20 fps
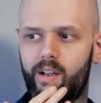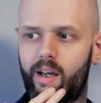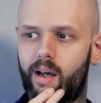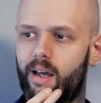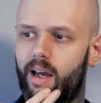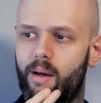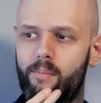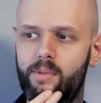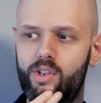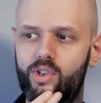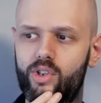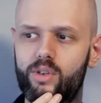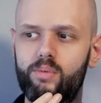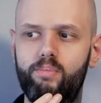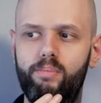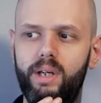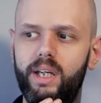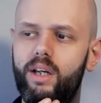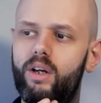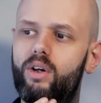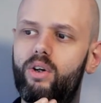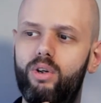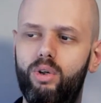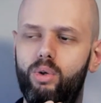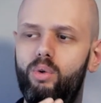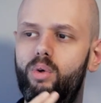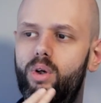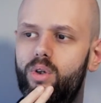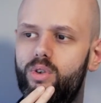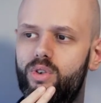I mean, just big
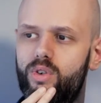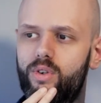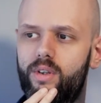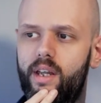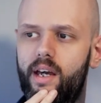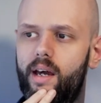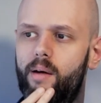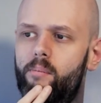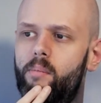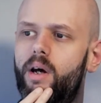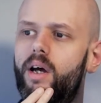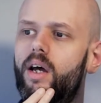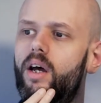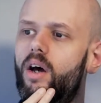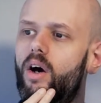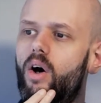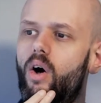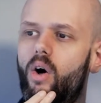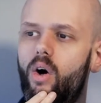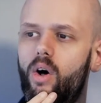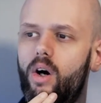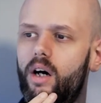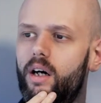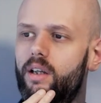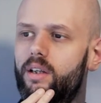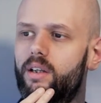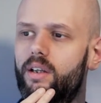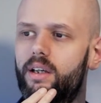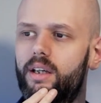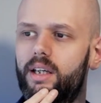kudos to them
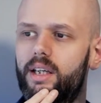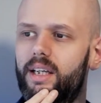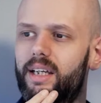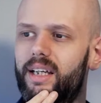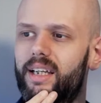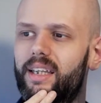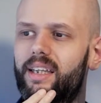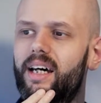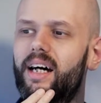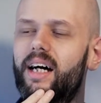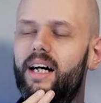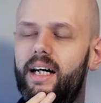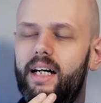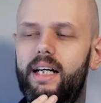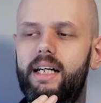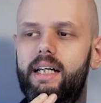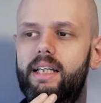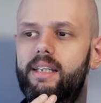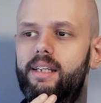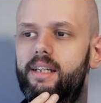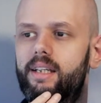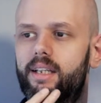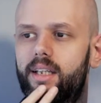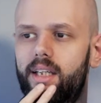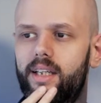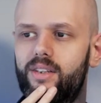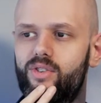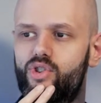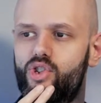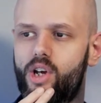on the HUD
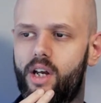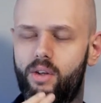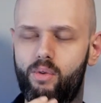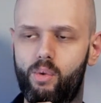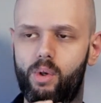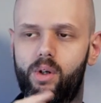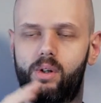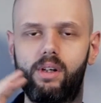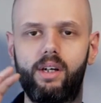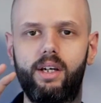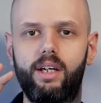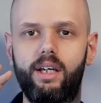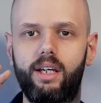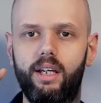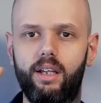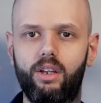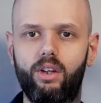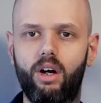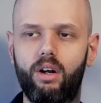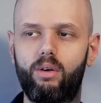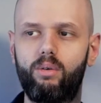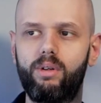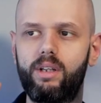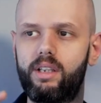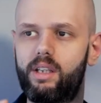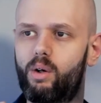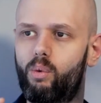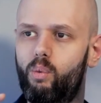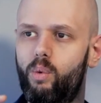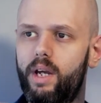in general. Not only
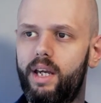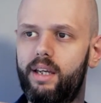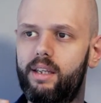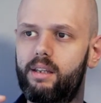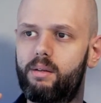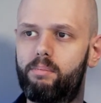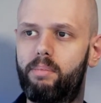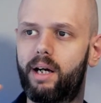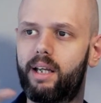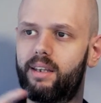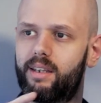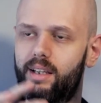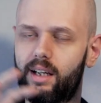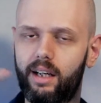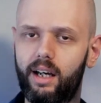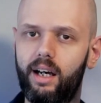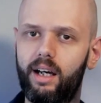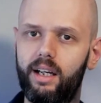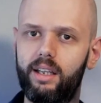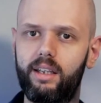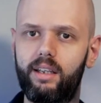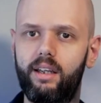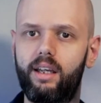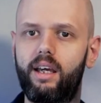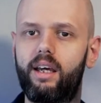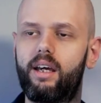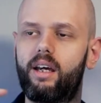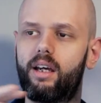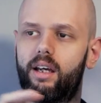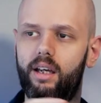the wind, but the HUD
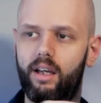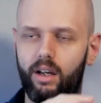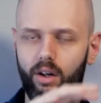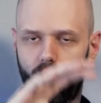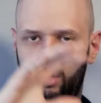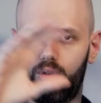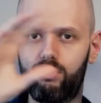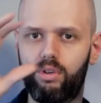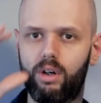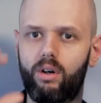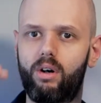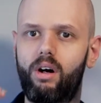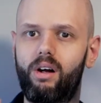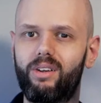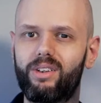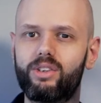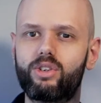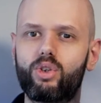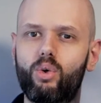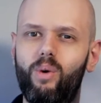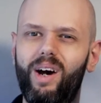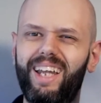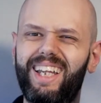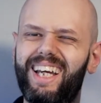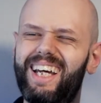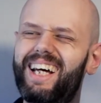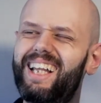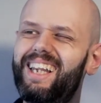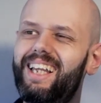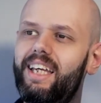overall is quite
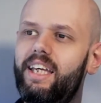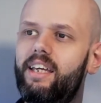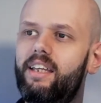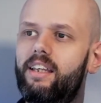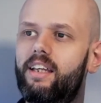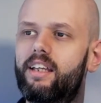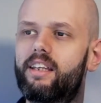clean.